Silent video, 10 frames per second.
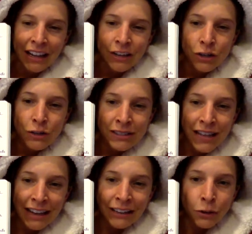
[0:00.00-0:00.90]

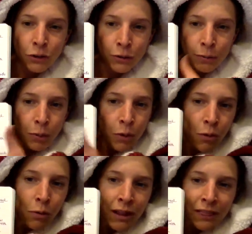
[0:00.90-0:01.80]
Tuesday, go through and
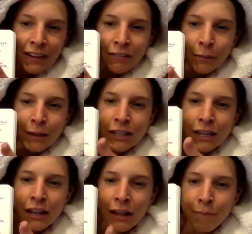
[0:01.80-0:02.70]
pull one thing from each
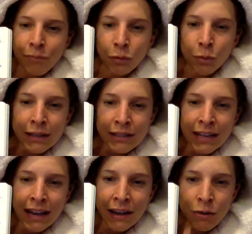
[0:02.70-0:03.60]
column.
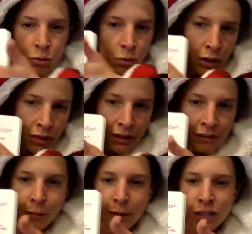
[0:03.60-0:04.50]
Wednesday, one thing
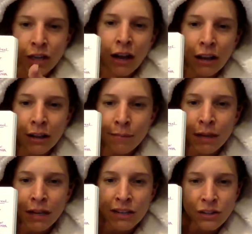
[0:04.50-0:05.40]
from each column.
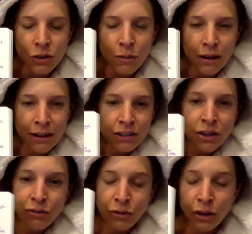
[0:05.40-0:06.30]
so on and
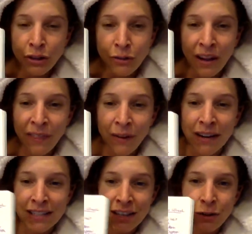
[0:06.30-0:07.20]
so forth throughout the
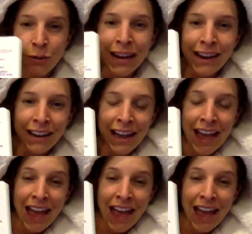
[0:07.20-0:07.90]
rest of the week.